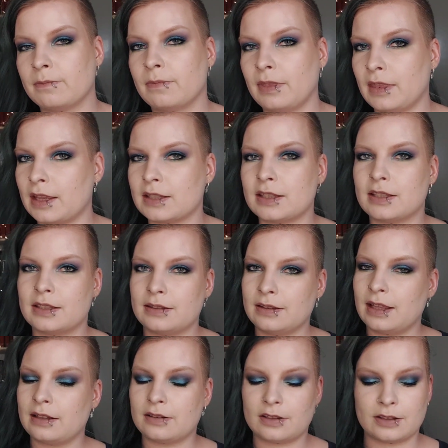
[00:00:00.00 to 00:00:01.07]
that's
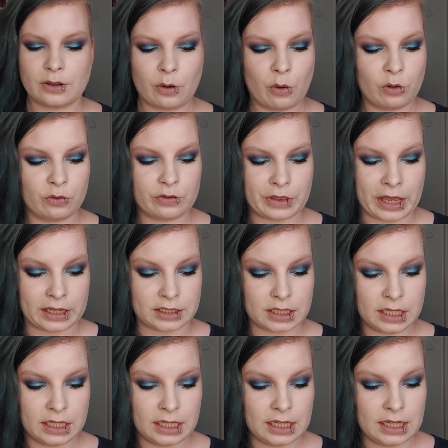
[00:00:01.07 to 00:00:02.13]
the goal for that.
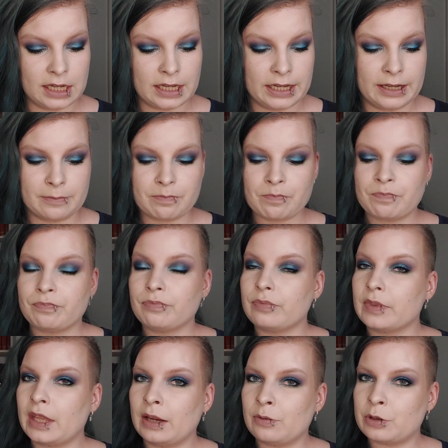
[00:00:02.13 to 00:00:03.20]

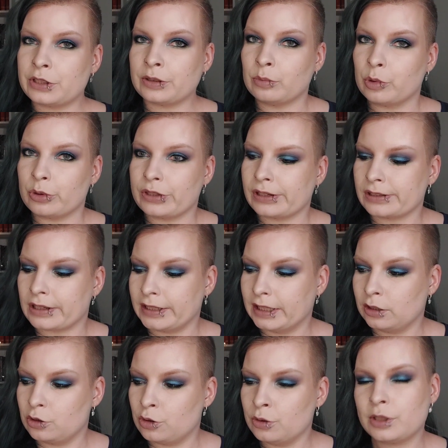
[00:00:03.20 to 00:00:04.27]
That was the most exciting
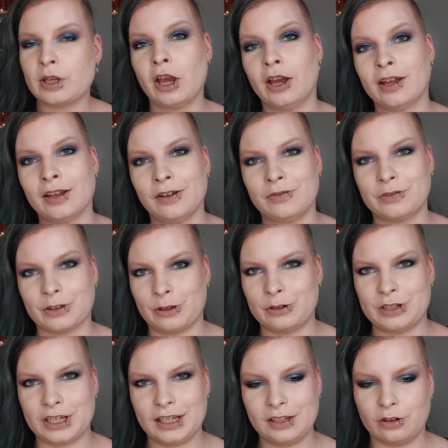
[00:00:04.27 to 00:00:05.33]
news for the
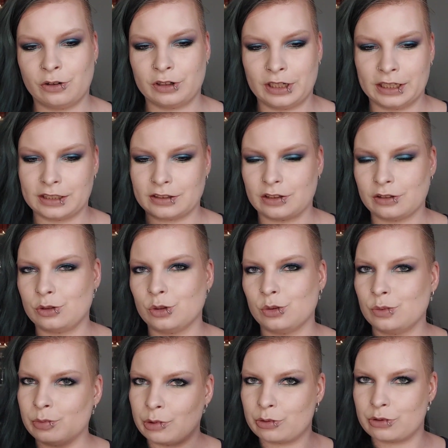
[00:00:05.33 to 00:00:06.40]
day, or like the 2
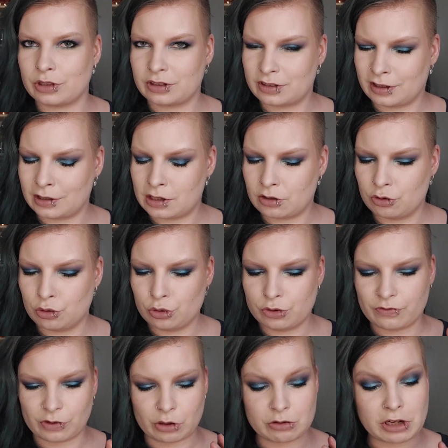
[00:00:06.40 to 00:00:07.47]
most exciting news
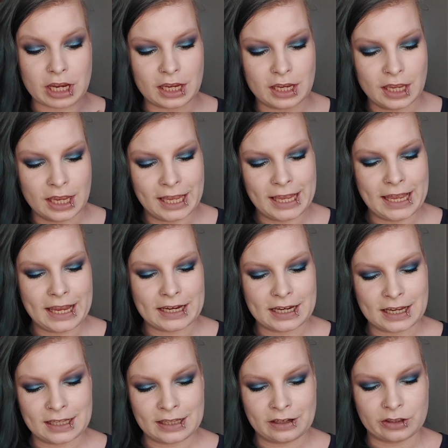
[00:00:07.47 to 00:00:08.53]
for the day.
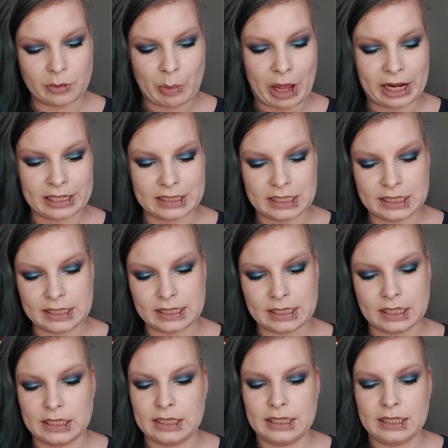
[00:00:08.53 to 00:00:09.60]
The other palettes
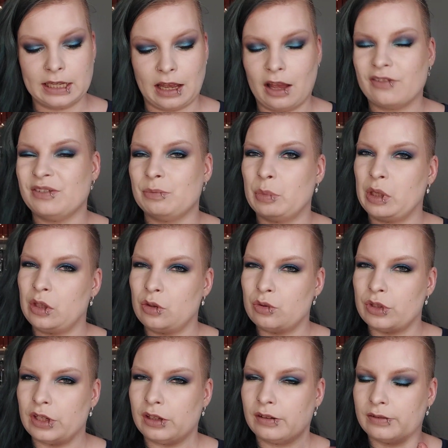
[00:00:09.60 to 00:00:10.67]
I haven't been
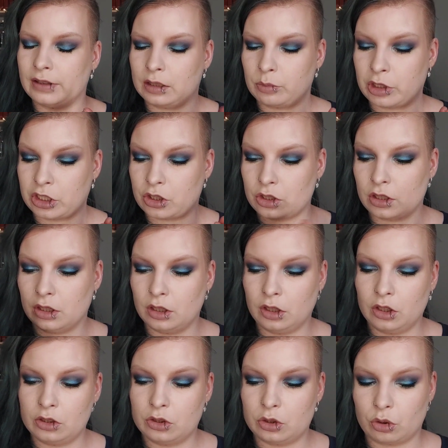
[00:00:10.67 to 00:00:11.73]
using that much.
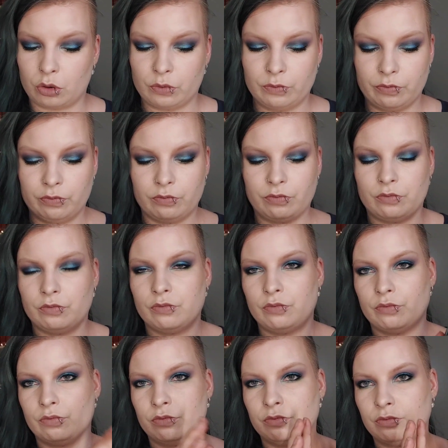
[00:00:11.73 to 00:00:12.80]
So
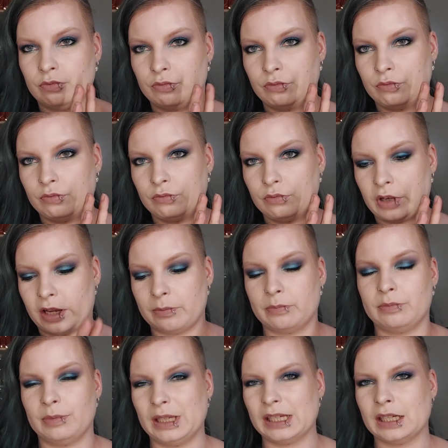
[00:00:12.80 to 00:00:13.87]
I
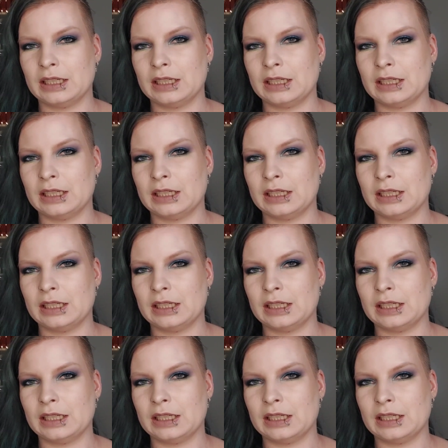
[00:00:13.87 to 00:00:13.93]
mean, I